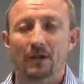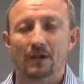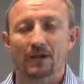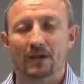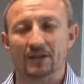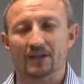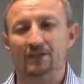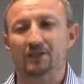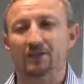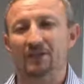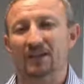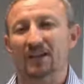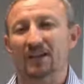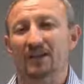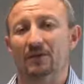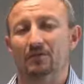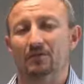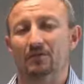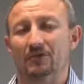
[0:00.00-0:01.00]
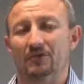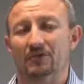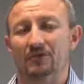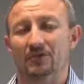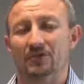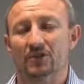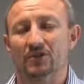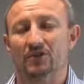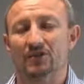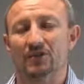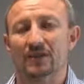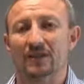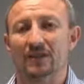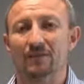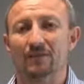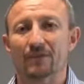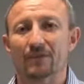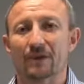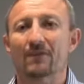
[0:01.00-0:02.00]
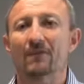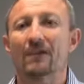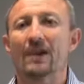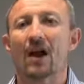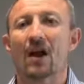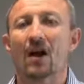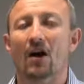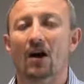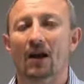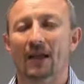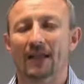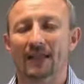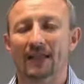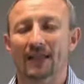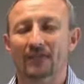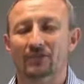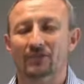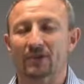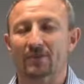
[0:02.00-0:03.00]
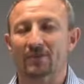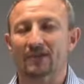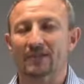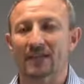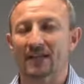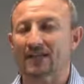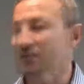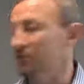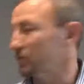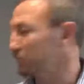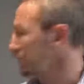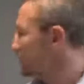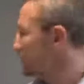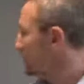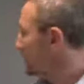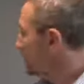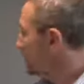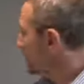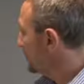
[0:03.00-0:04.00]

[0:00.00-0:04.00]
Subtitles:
thus producing very high electric potentials.